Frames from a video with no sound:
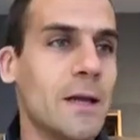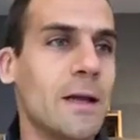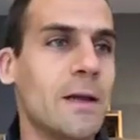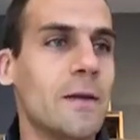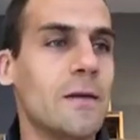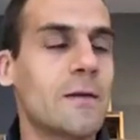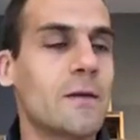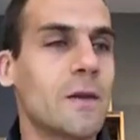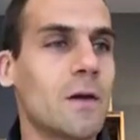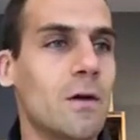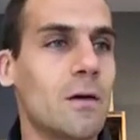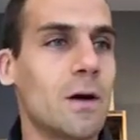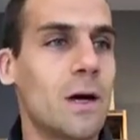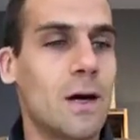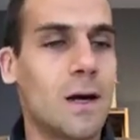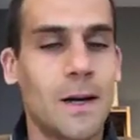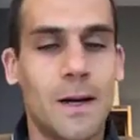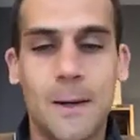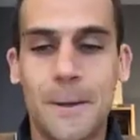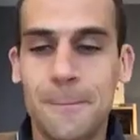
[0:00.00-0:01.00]
So,
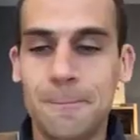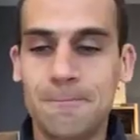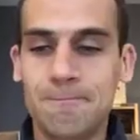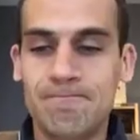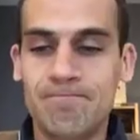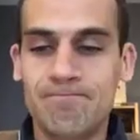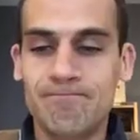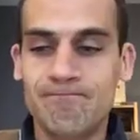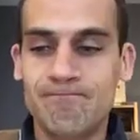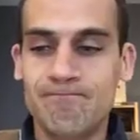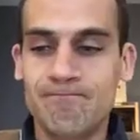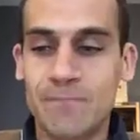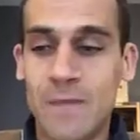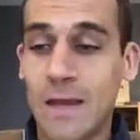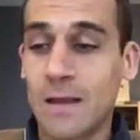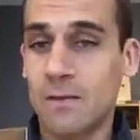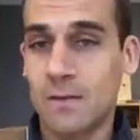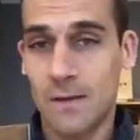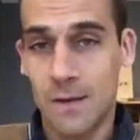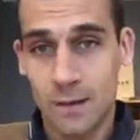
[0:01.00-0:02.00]
and
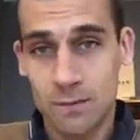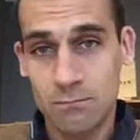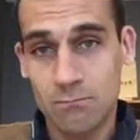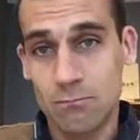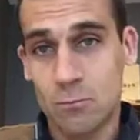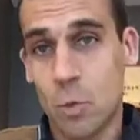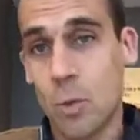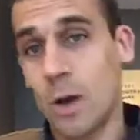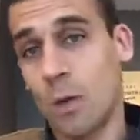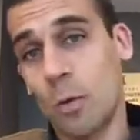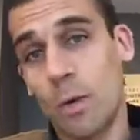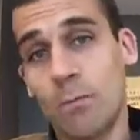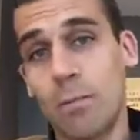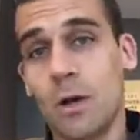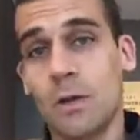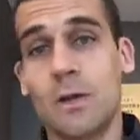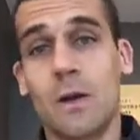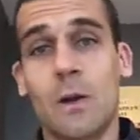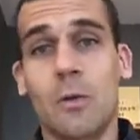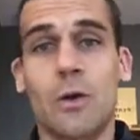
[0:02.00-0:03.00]
then, we
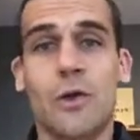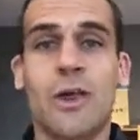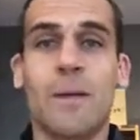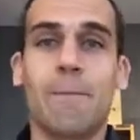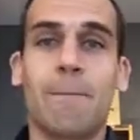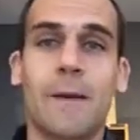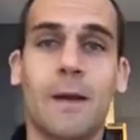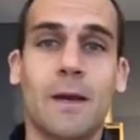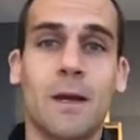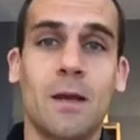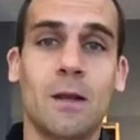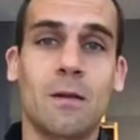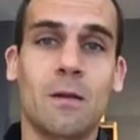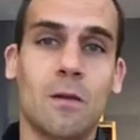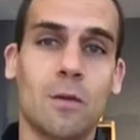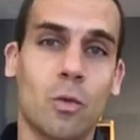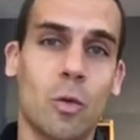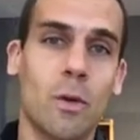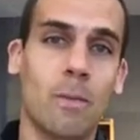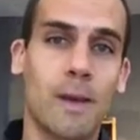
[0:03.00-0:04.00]
bottle our champagnes,
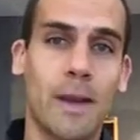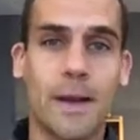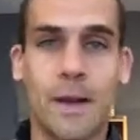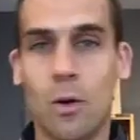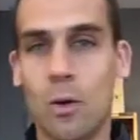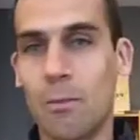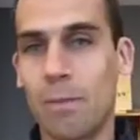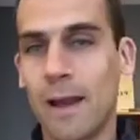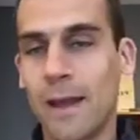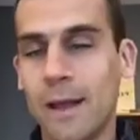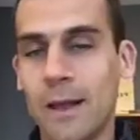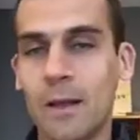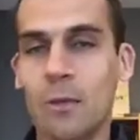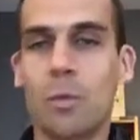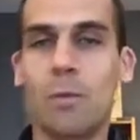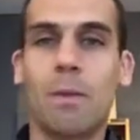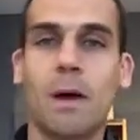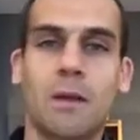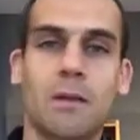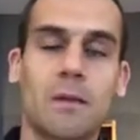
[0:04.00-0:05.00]
we make our blend, we
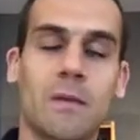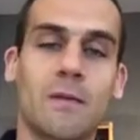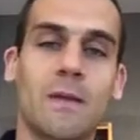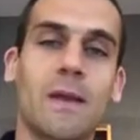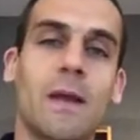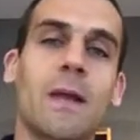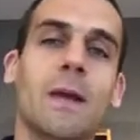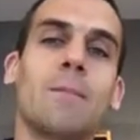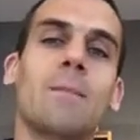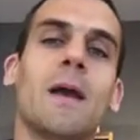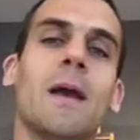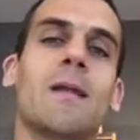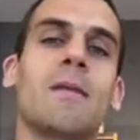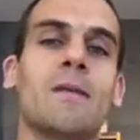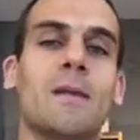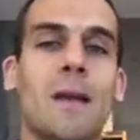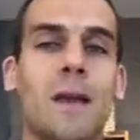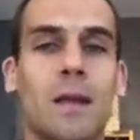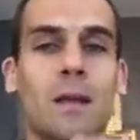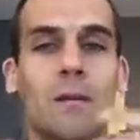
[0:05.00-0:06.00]
bottle them, and
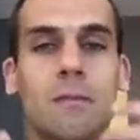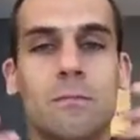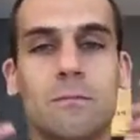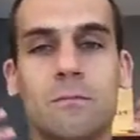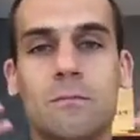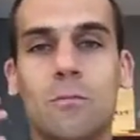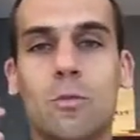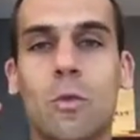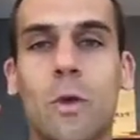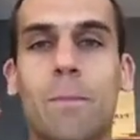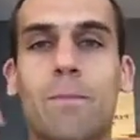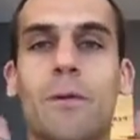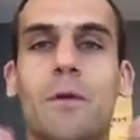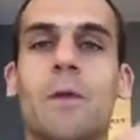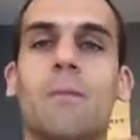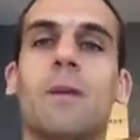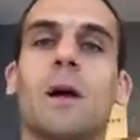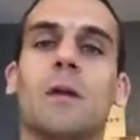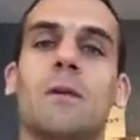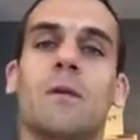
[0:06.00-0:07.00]
then we put the
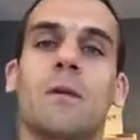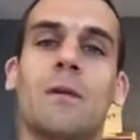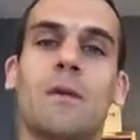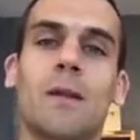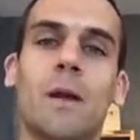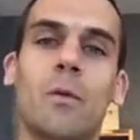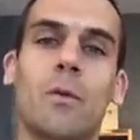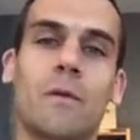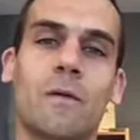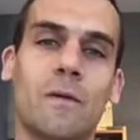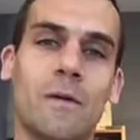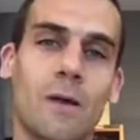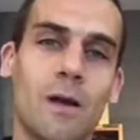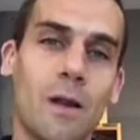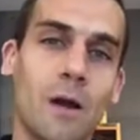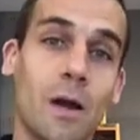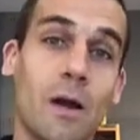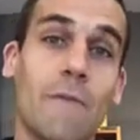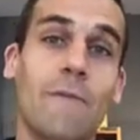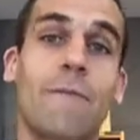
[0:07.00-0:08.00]
bottles in our
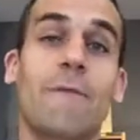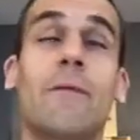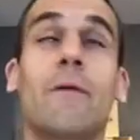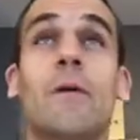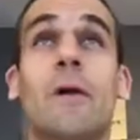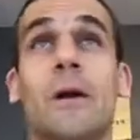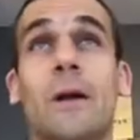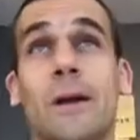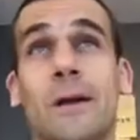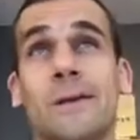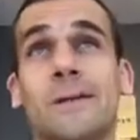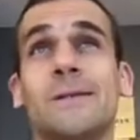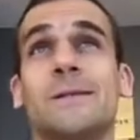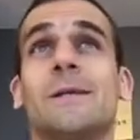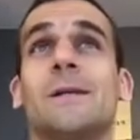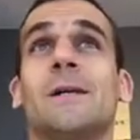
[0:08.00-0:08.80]
cellar for